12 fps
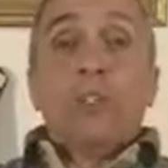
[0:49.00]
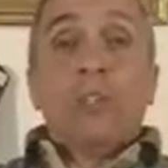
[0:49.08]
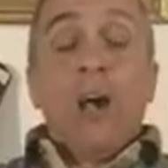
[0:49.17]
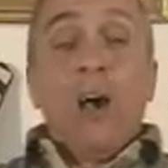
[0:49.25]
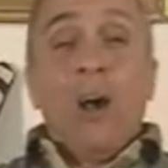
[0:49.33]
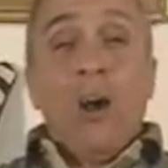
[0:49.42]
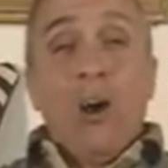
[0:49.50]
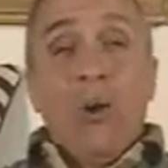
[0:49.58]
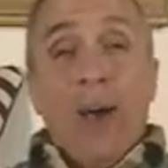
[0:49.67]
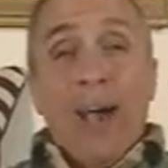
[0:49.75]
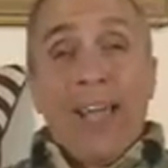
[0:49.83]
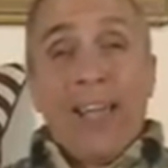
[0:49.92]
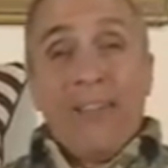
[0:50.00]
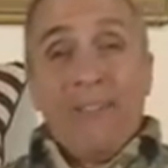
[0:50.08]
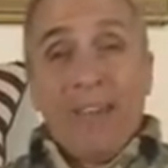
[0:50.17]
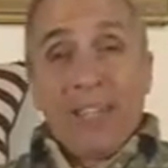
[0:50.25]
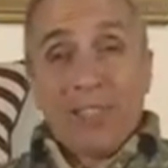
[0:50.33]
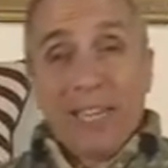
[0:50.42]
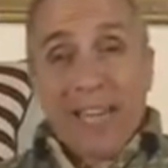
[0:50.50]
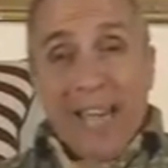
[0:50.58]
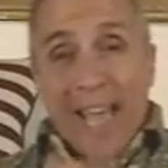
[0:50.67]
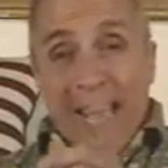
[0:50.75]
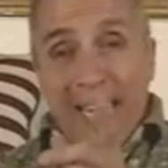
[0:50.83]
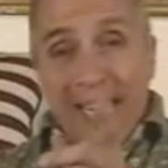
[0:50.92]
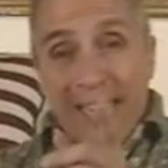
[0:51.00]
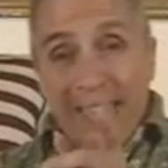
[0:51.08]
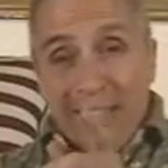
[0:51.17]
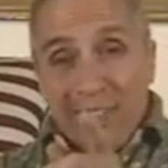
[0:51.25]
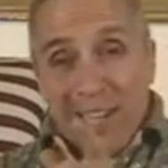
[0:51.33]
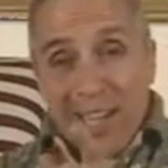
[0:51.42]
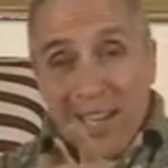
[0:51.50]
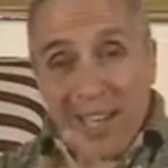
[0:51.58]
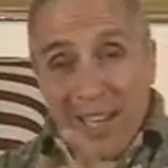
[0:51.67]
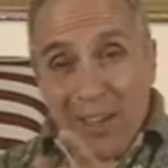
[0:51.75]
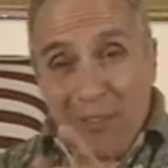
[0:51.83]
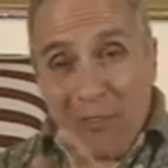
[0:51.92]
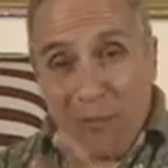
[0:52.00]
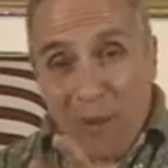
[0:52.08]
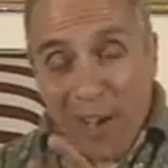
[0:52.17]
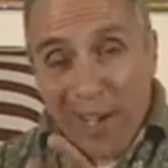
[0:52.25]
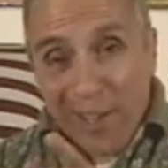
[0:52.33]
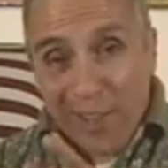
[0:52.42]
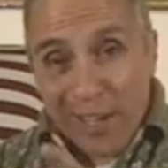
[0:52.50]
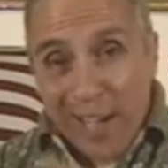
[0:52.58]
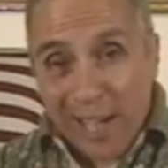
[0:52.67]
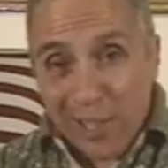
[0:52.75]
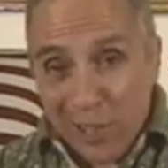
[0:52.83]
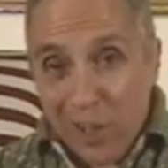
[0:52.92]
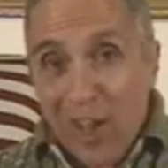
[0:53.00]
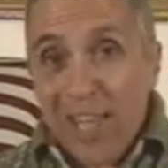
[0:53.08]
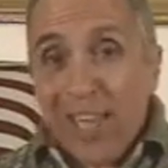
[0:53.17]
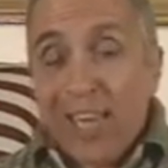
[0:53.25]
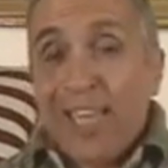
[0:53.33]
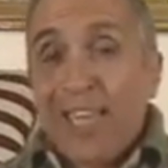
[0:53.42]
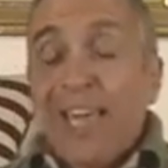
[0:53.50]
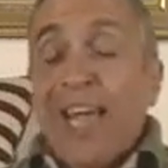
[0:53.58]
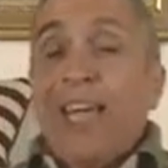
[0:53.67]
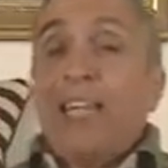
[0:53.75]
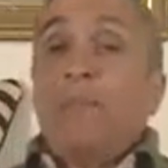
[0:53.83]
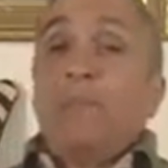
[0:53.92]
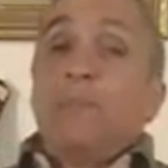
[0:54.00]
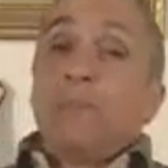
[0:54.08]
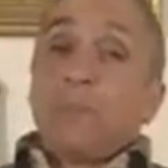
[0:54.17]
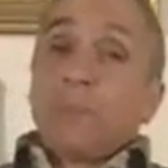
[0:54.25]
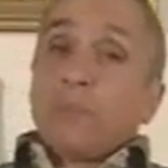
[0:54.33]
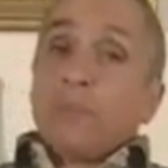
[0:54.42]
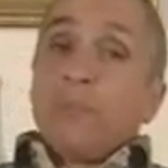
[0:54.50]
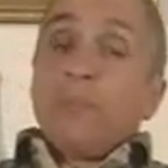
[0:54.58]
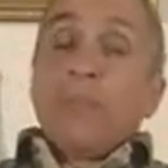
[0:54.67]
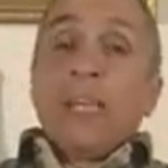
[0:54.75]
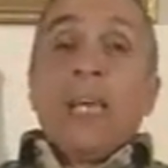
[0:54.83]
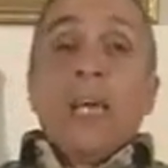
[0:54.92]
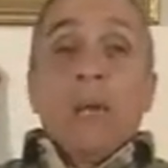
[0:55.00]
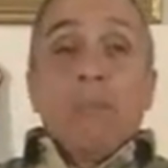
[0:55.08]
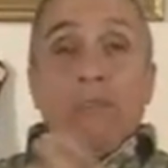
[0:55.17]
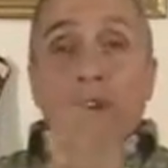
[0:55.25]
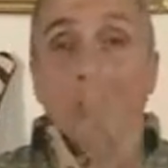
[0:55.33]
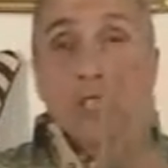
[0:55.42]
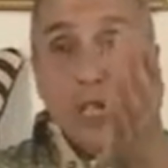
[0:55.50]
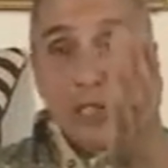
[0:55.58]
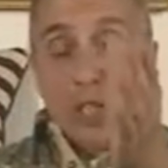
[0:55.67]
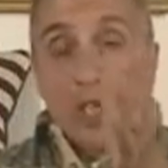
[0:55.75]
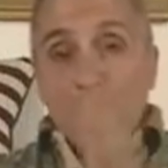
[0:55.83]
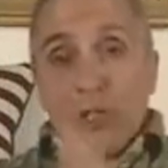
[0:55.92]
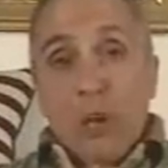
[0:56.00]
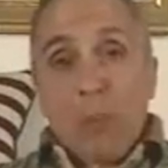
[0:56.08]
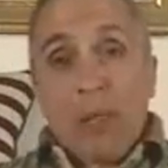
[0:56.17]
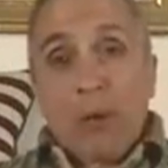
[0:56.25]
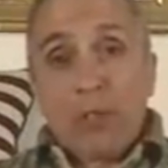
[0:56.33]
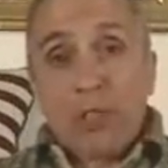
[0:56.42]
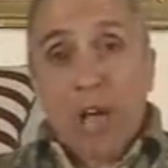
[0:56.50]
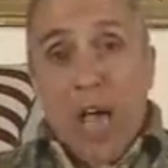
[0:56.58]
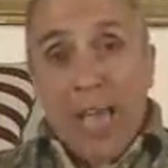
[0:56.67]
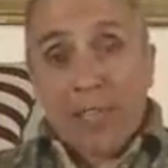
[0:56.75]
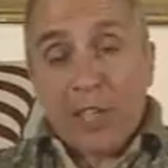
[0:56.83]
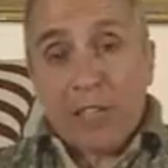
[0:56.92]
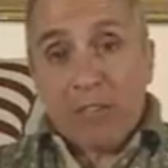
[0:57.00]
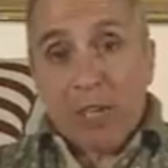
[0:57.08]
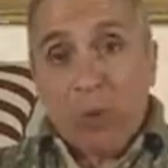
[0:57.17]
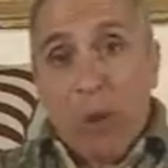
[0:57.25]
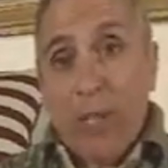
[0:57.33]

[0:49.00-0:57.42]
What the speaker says: So I investigated this a little further. I certainly did. But first, let's look at some of those signs that are in